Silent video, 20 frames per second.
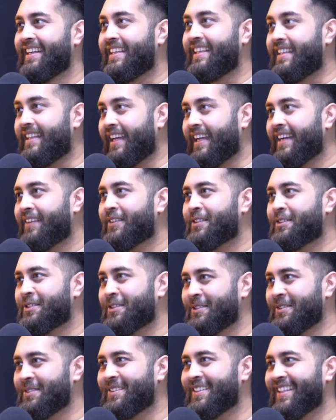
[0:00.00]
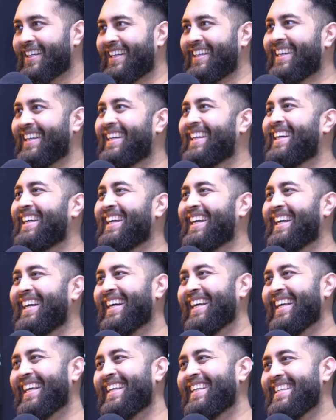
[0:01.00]
Year or two?
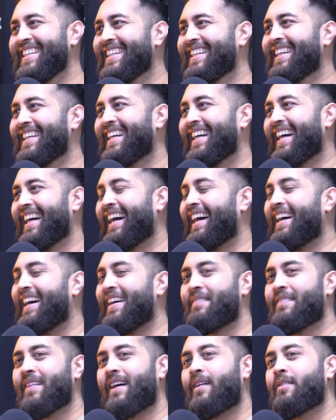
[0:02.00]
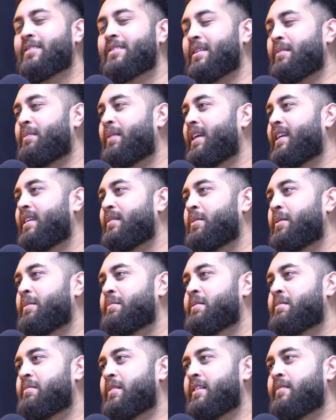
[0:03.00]
2 years. I would say Panda
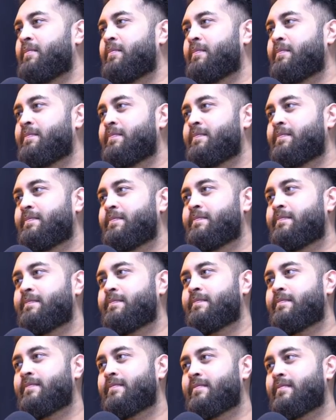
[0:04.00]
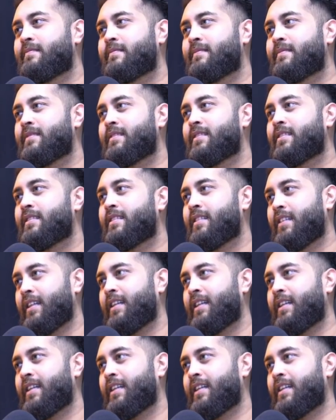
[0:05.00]
Pops, man. Oh, the drink.